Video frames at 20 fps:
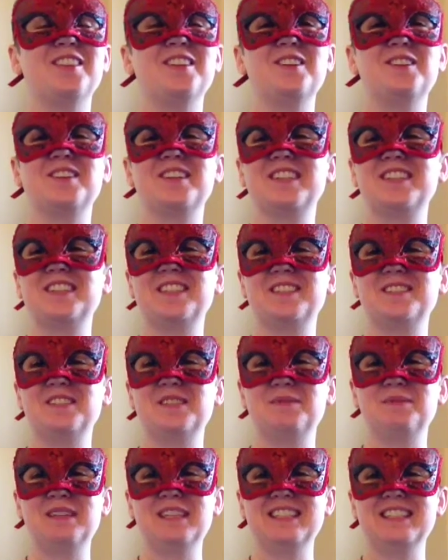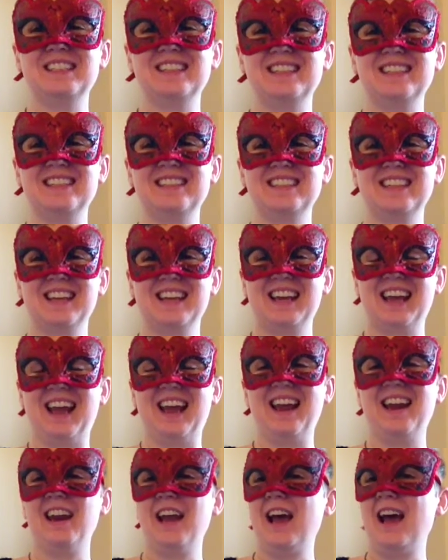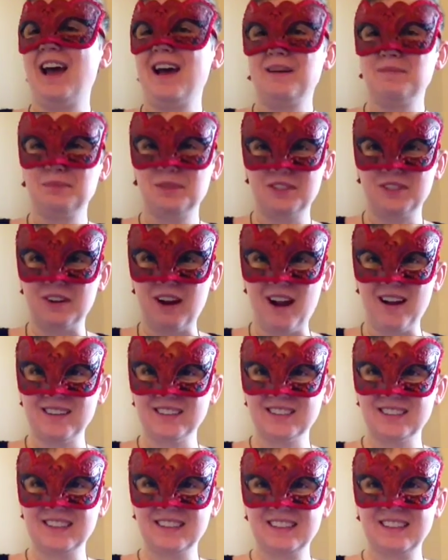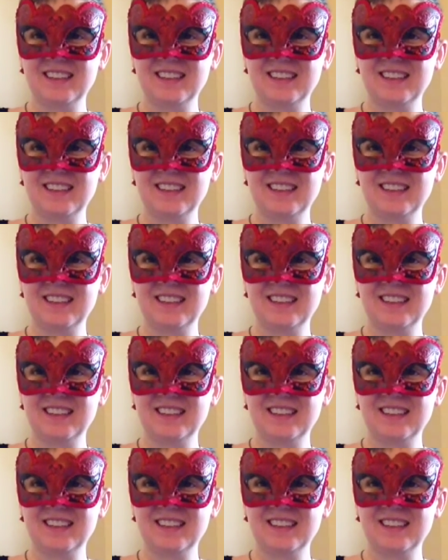the Origin of Species an abstract.